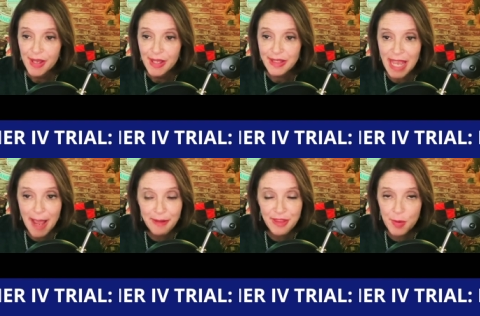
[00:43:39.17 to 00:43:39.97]

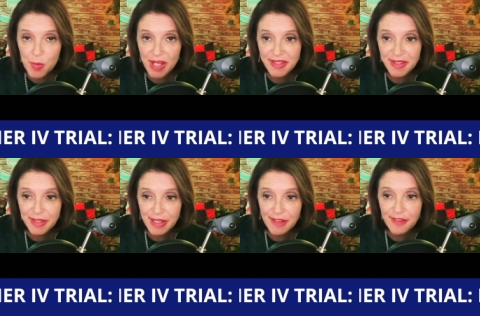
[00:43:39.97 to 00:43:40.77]
Tabitha wasn't
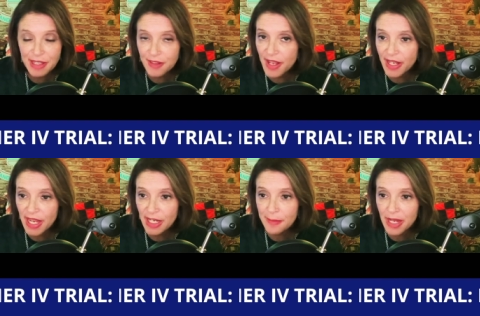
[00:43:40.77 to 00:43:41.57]
leaving like
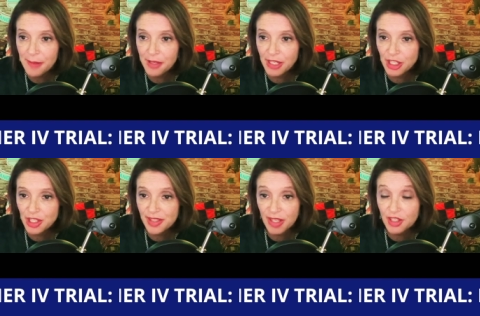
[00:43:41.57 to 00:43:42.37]
Hannah Mae because she
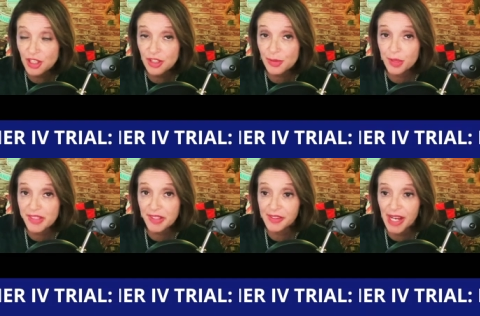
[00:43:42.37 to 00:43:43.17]
said she just wasn't
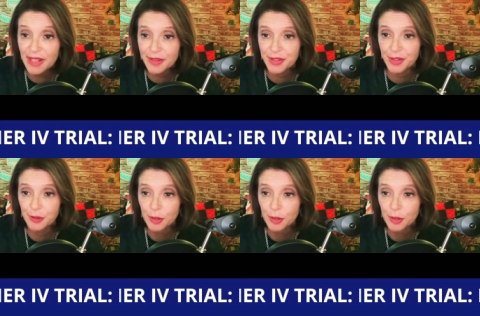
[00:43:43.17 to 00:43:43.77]
allowed to.